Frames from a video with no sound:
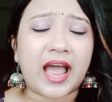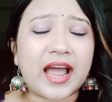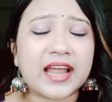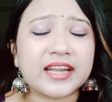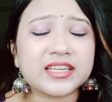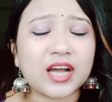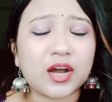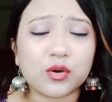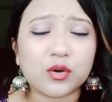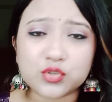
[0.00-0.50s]

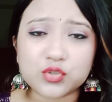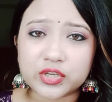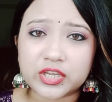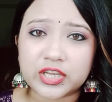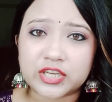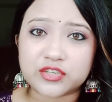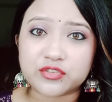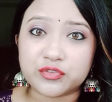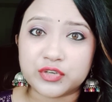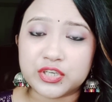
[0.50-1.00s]
and how to
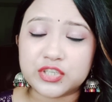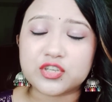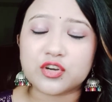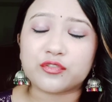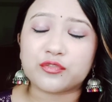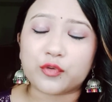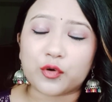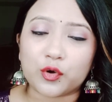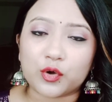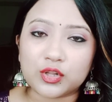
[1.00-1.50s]
get rid
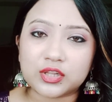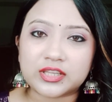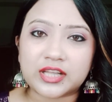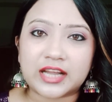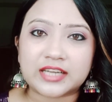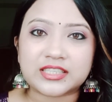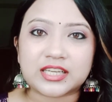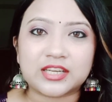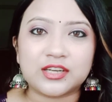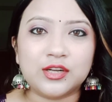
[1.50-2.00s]
of all
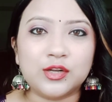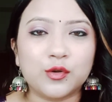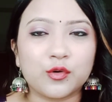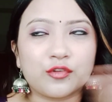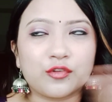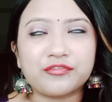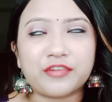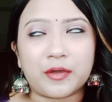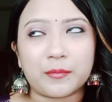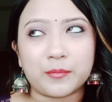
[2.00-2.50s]
that and look
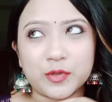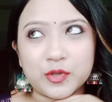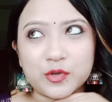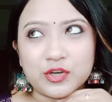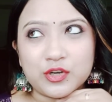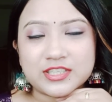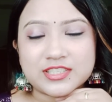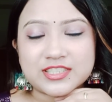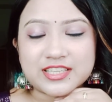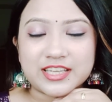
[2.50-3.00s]

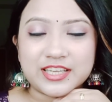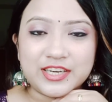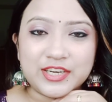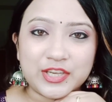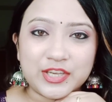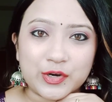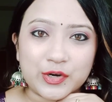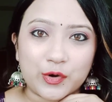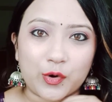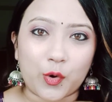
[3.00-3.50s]
fabulous in
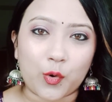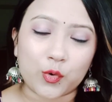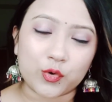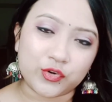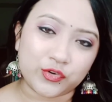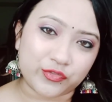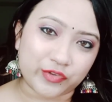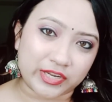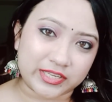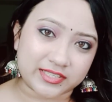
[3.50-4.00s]
your
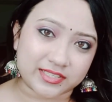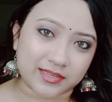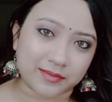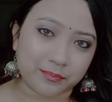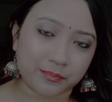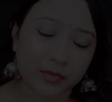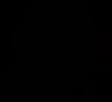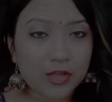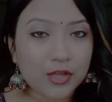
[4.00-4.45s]
own dress up.